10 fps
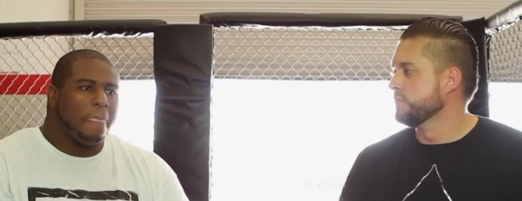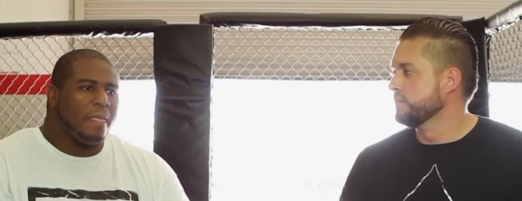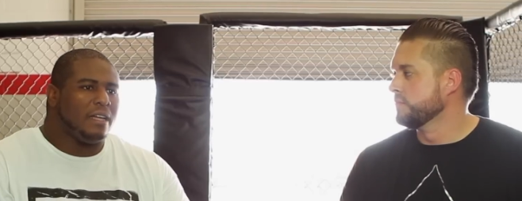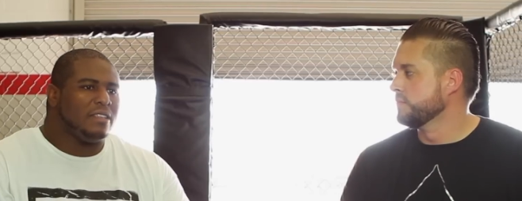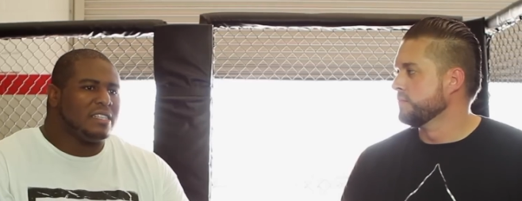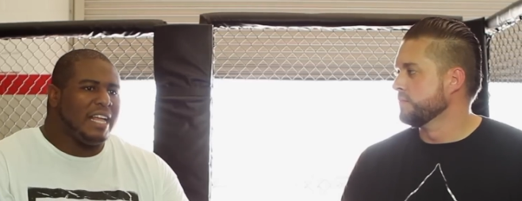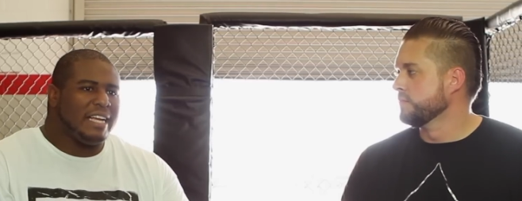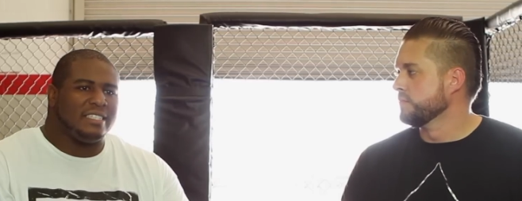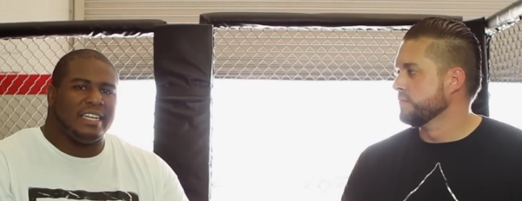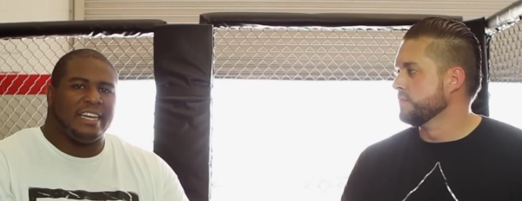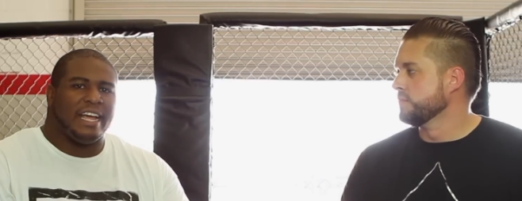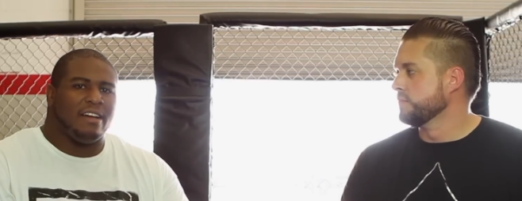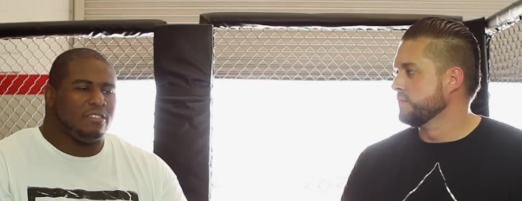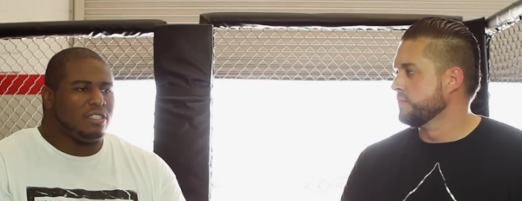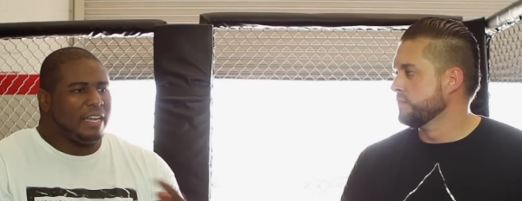Speaker 1: Uh, this last sit
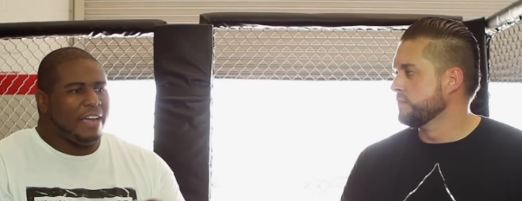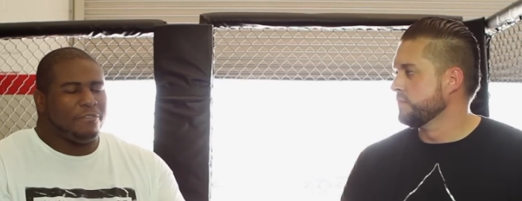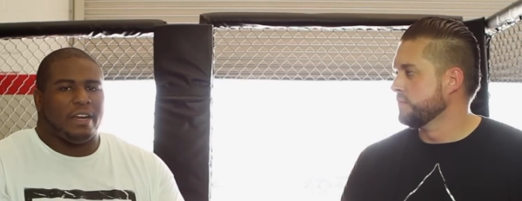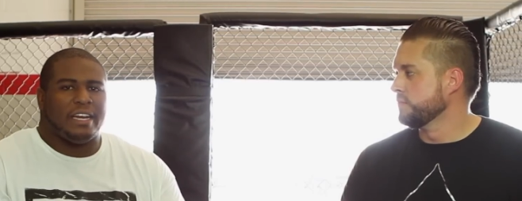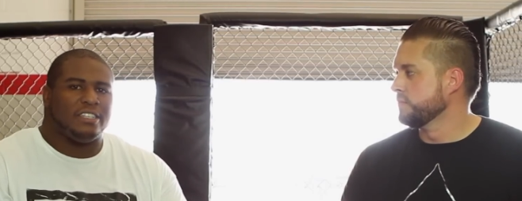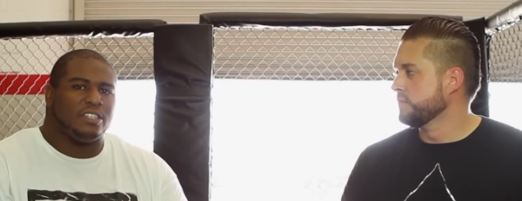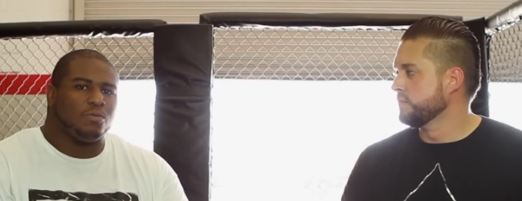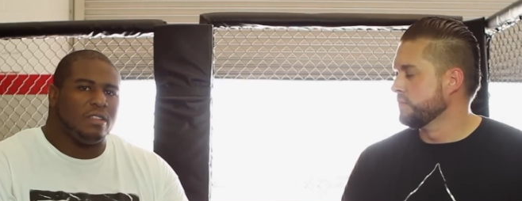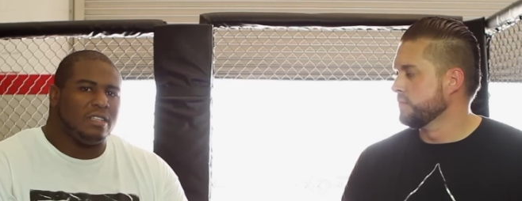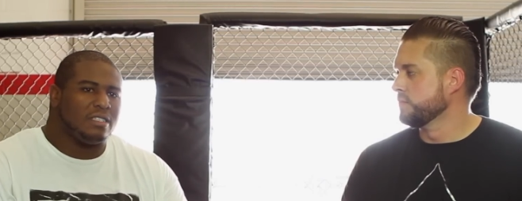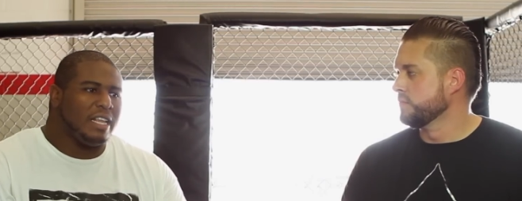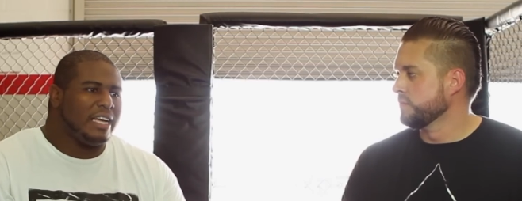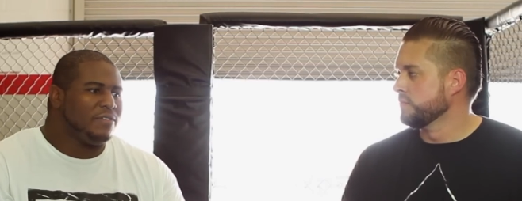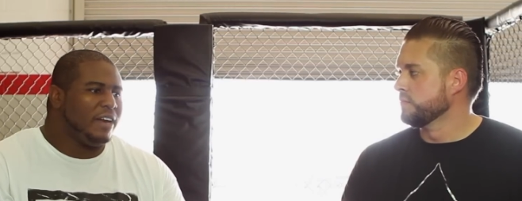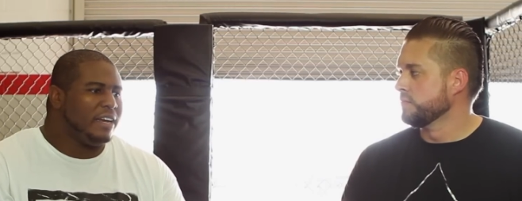downs after I had just won this
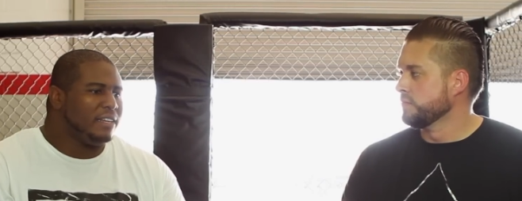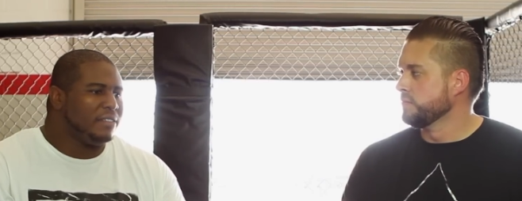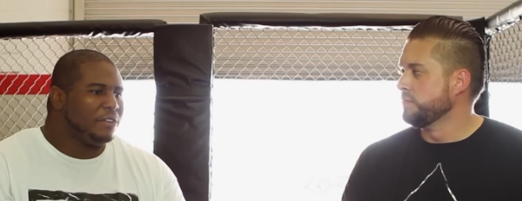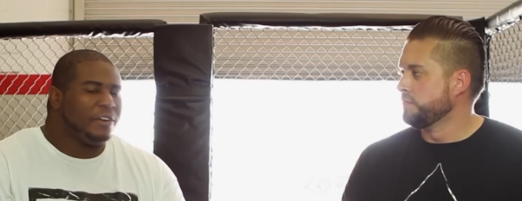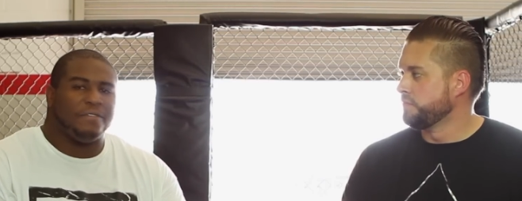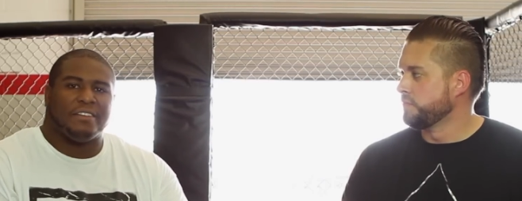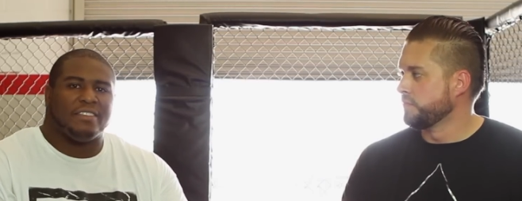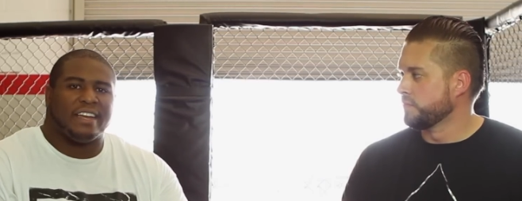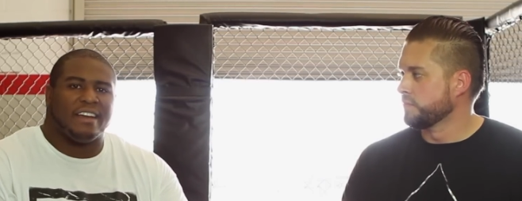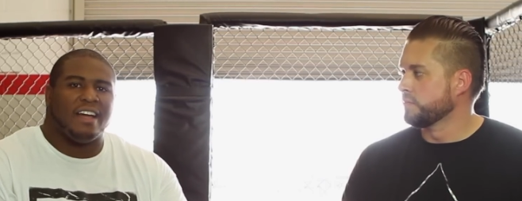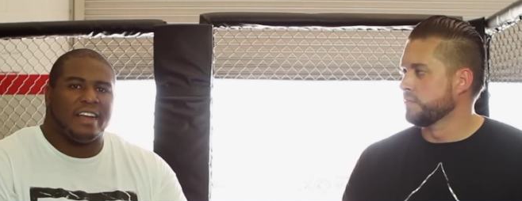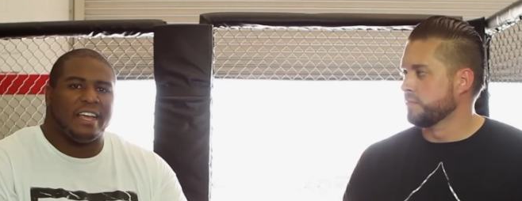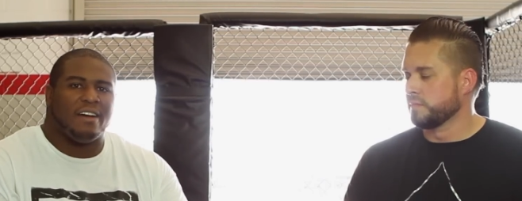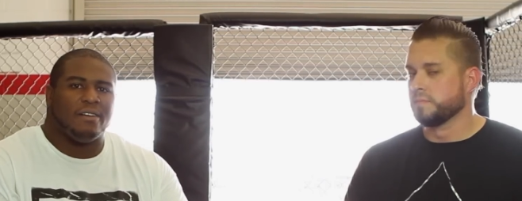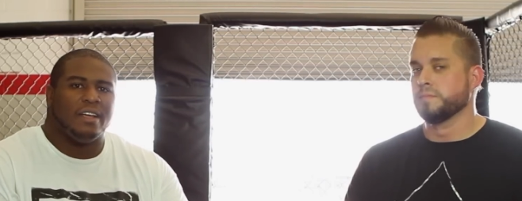last fight in 35 second
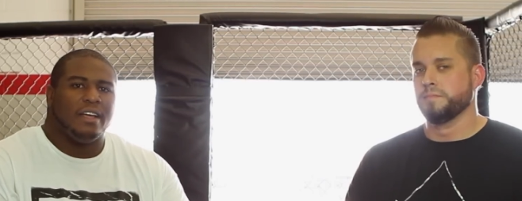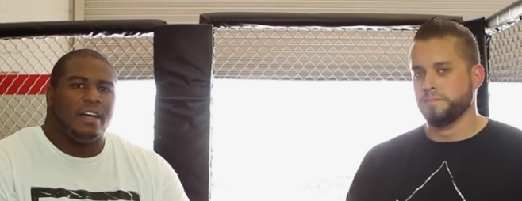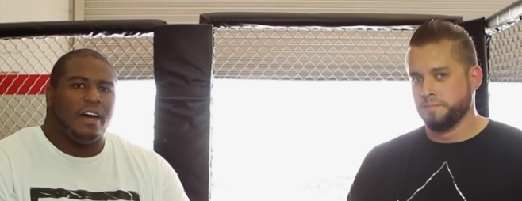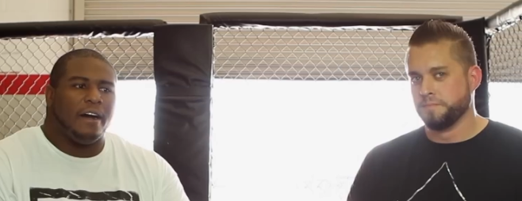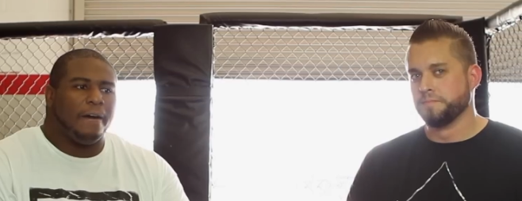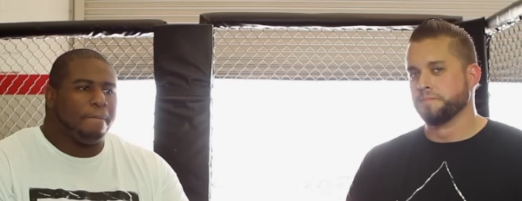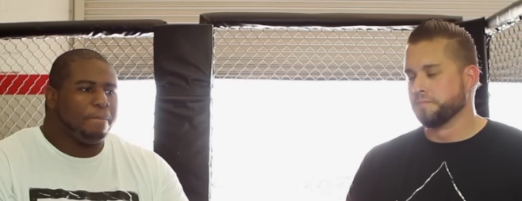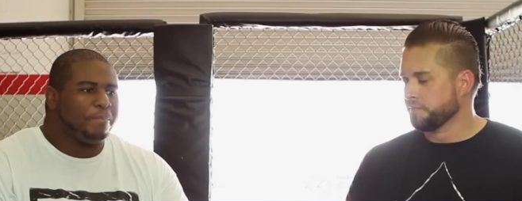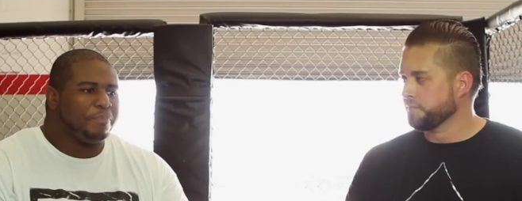knockout, mm-hmm. um,